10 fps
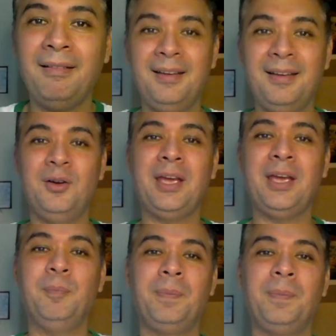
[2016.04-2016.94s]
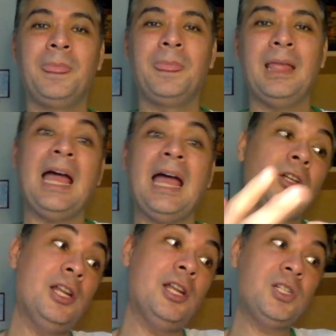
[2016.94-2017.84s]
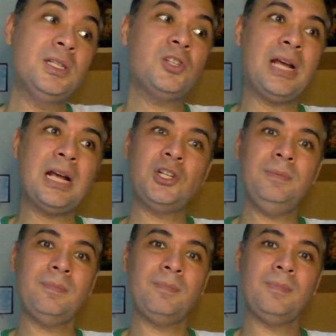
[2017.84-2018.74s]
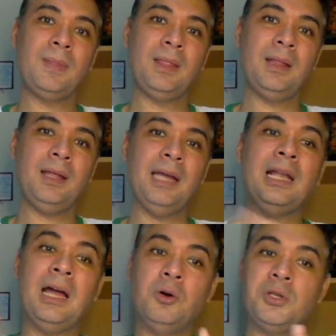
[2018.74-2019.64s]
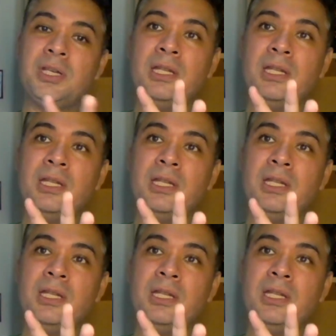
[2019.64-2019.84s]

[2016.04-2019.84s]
Okay, I acknowledge the distraction. It allows us